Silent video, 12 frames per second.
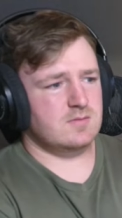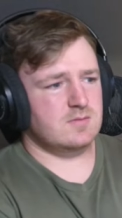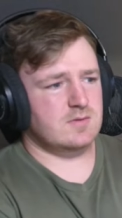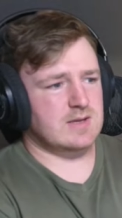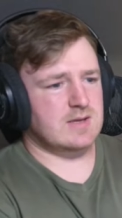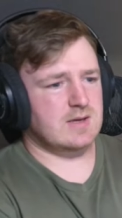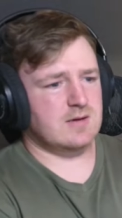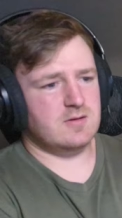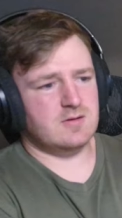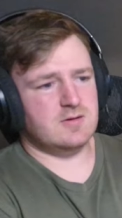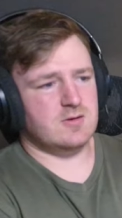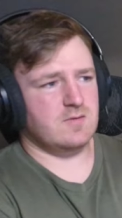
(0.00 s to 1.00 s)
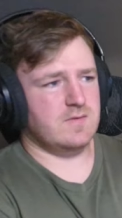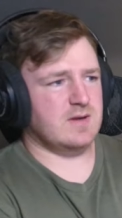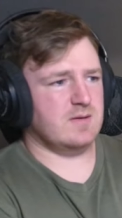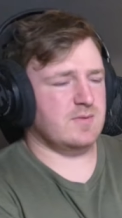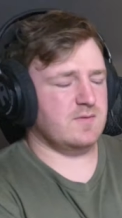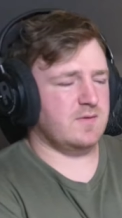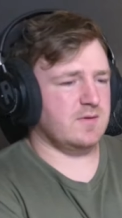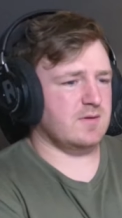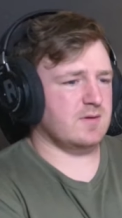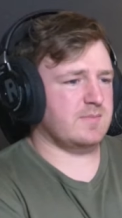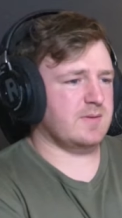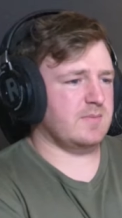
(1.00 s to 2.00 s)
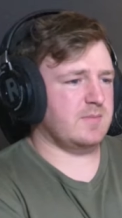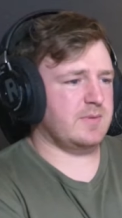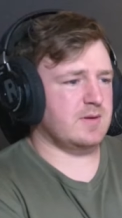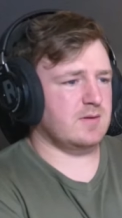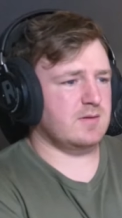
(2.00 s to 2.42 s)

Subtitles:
The guy could have dove at him, I feel like, but maybe not.